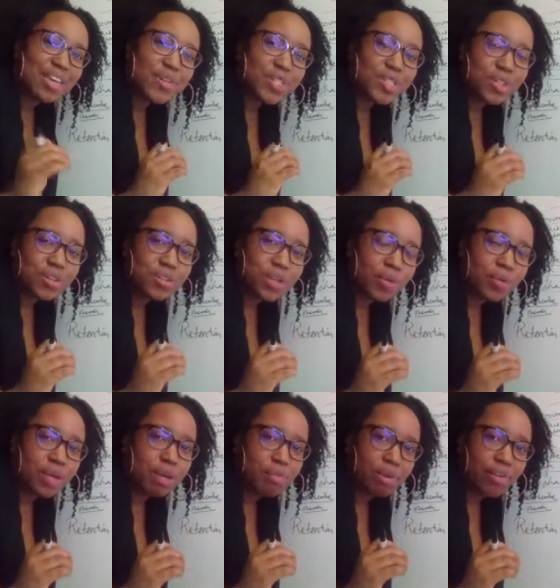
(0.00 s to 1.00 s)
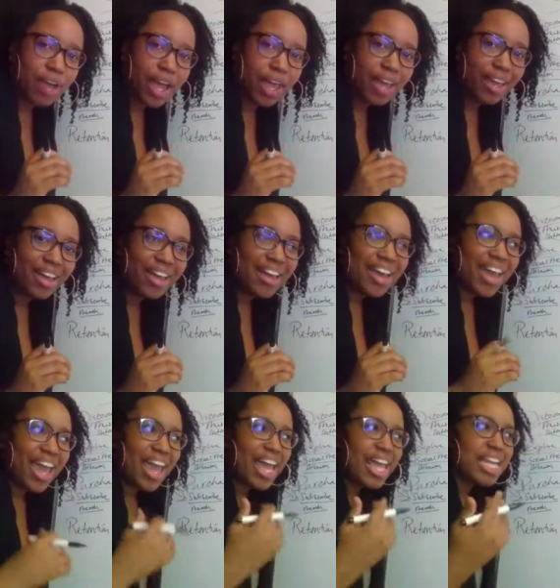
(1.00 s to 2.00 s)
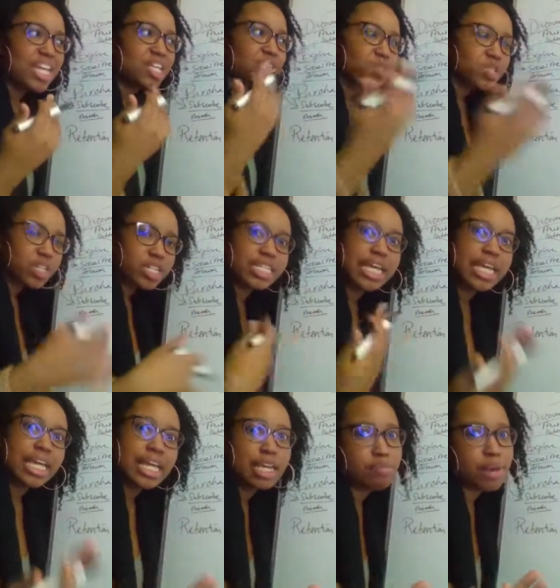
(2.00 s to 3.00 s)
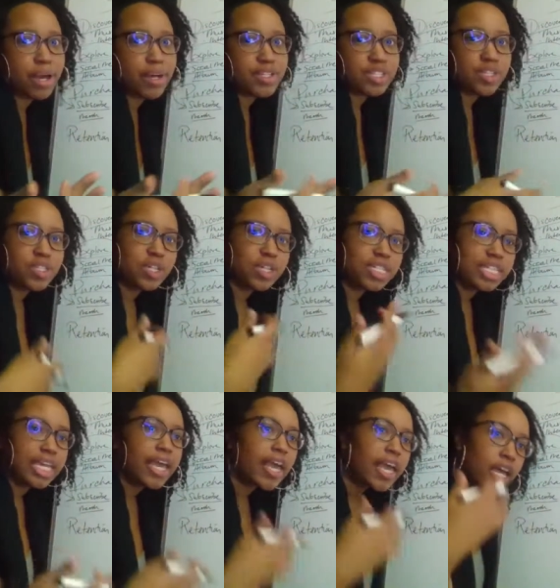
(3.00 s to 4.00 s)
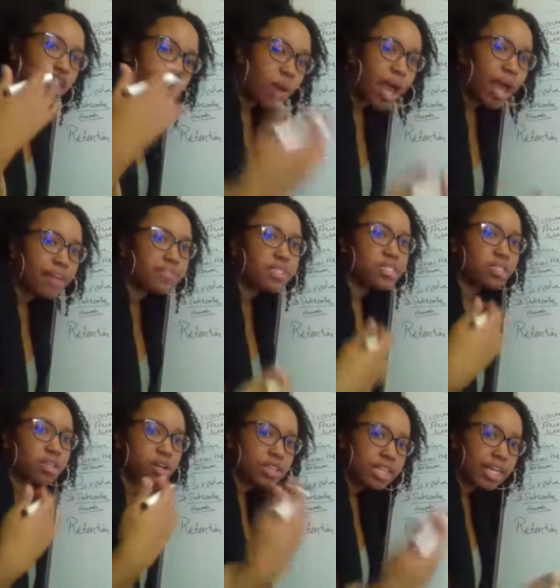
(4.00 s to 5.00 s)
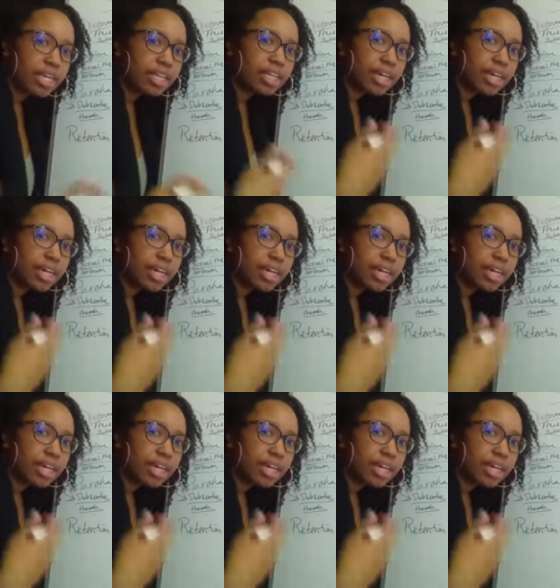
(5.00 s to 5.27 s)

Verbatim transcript: give us your phone number, right? and you start to get emails and you start to get you have to start thinking